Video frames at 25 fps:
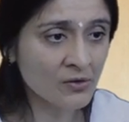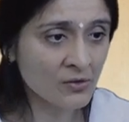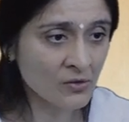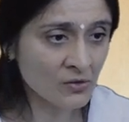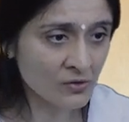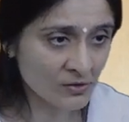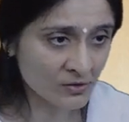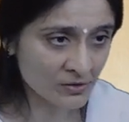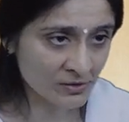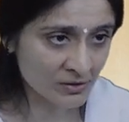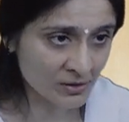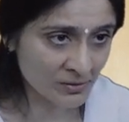
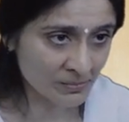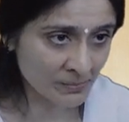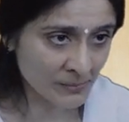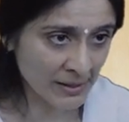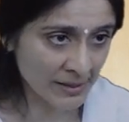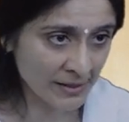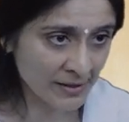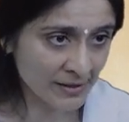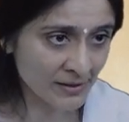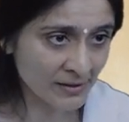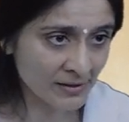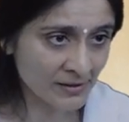or the
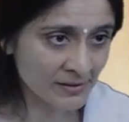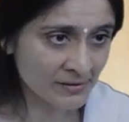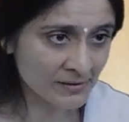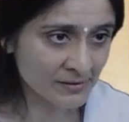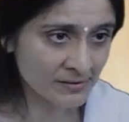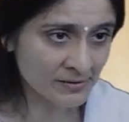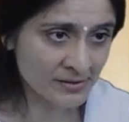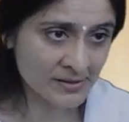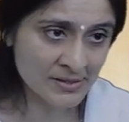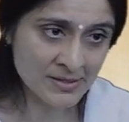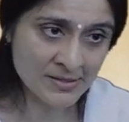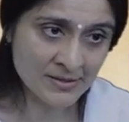mind.
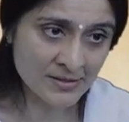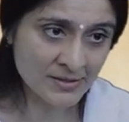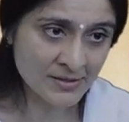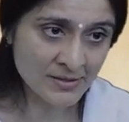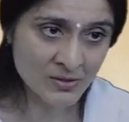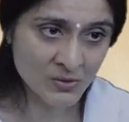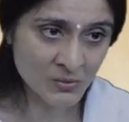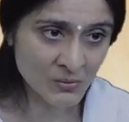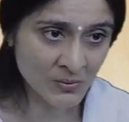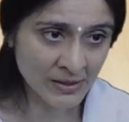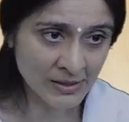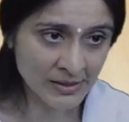Is
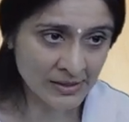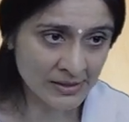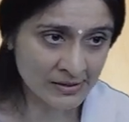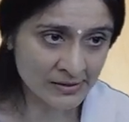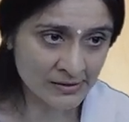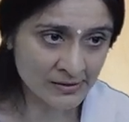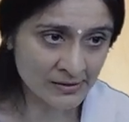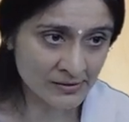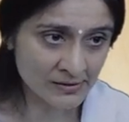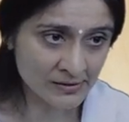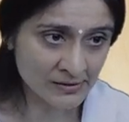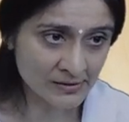this very
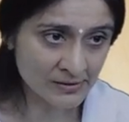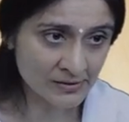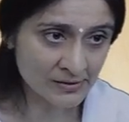clear?